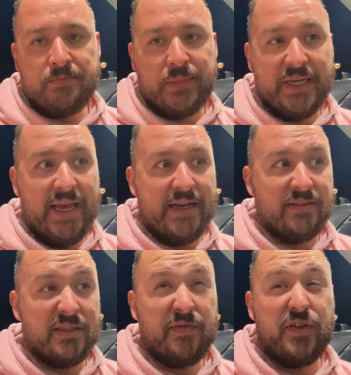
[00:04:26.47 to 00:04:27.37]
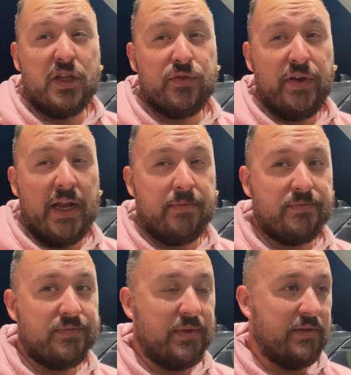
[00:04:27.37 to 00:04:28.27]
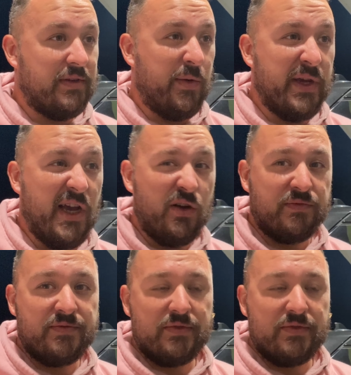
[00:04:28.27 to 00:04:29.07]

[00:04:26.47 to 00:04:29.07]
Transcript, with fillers: But yeah, it's the first fill up. Here we go.